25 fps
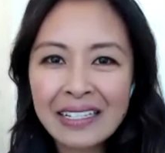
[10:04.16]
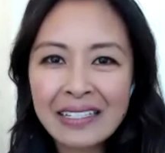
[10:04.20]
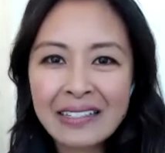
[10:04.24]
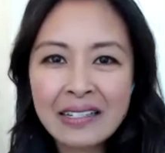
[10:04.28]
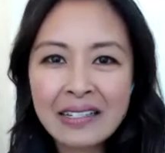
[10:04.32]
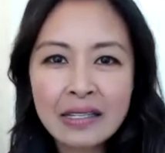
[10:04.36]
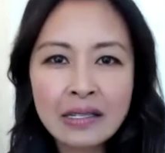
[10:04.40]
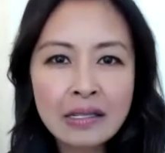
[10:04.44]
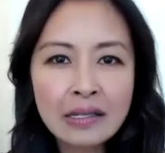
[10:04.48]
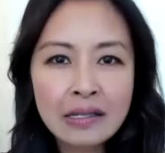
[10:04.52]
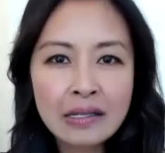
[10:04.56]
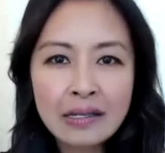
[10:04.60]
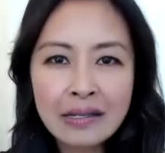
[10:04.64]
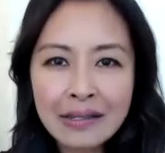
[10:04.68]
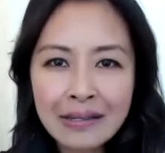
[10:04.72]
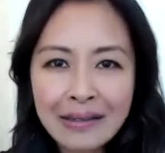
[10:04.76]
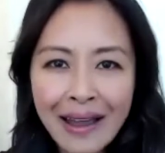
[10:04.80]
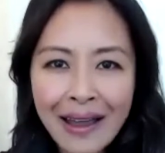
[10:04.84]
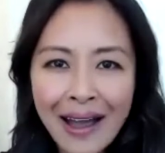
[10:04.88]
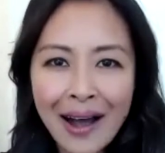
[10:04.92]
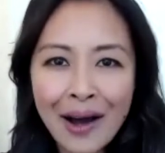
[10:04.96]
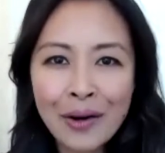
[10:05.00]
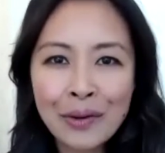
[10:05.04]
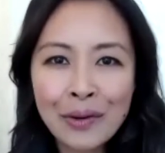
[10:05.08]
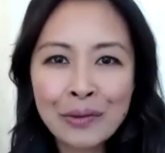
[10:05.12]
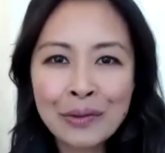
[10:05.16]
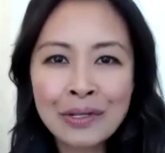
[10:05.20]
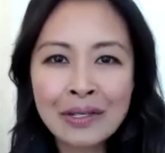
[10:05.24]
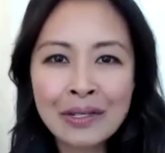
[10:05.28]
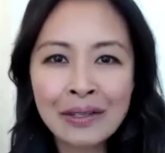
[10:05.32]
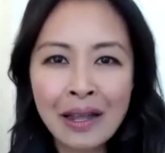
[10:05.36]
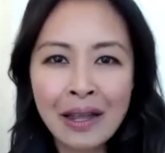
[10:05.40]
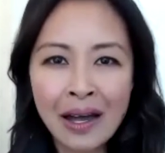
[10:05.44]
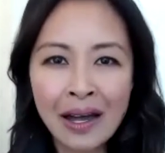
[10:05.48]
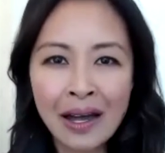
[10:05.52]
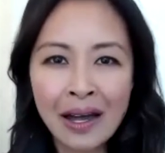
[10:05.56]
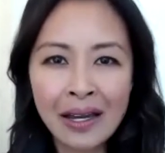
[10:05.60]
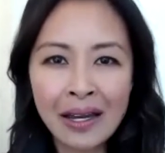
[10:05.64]
doesn't sound
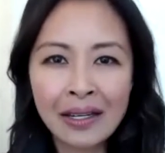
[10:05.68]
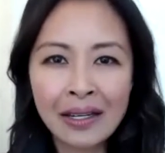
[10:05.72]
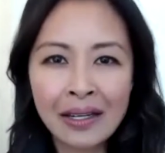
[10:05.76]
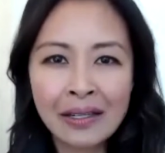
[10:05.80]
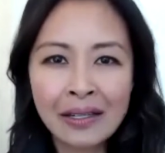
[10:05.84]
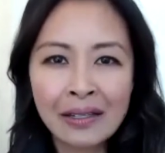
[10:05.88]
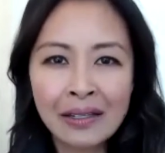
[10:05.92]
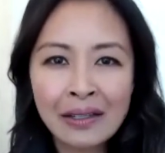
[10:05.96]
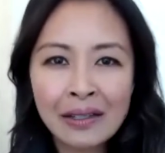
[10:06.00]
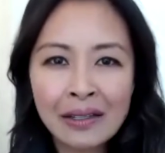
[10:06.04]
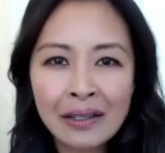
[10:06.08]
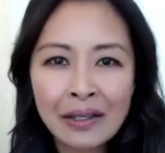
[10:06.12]
like,